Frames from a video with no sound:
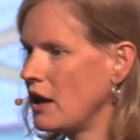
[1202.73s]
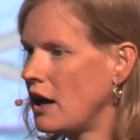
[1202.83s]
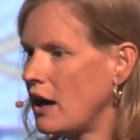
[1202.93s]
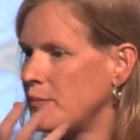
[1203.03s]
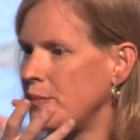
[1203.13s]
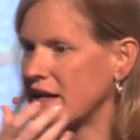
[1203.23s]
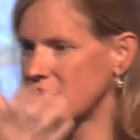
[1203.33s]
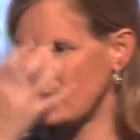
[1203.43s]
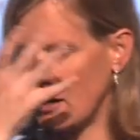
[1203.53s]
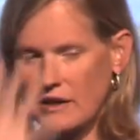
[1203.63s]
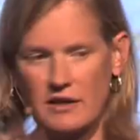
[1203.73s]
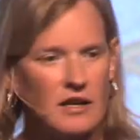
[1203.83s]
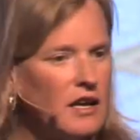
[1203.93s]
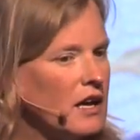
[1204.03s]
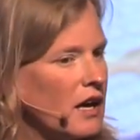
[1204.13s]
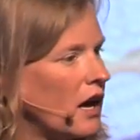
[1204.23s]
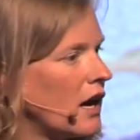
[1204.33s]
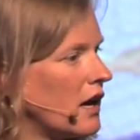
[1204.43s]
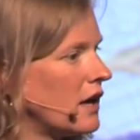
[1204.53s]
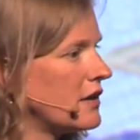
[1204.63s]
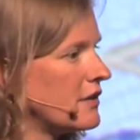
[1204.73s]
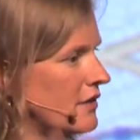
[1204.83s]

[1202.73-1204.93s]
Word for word: uh, based on uh,